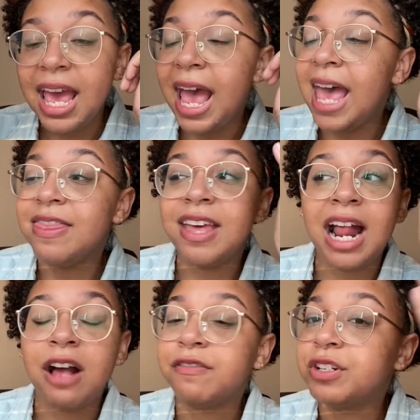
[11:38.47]
and then
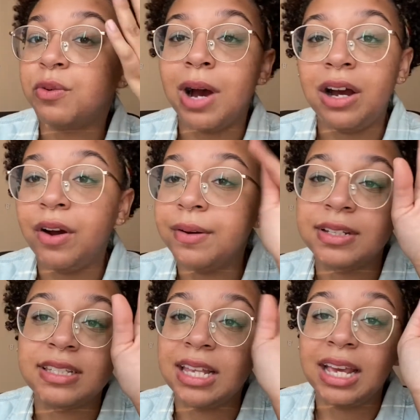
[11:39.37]
after a while I
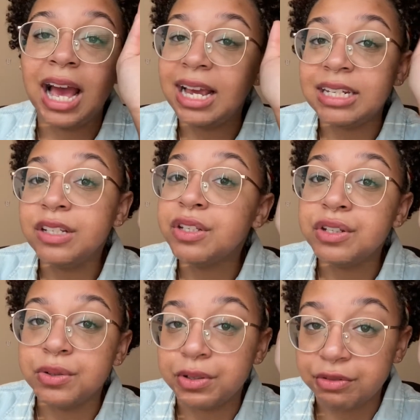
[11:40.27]
was like, I need to
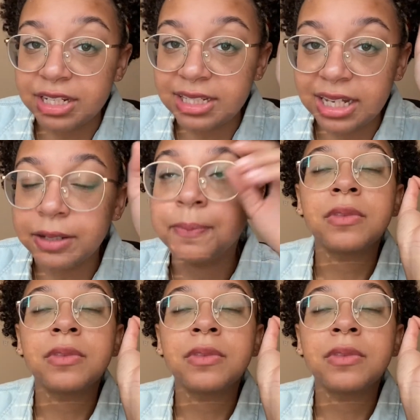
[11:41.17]
do a reset.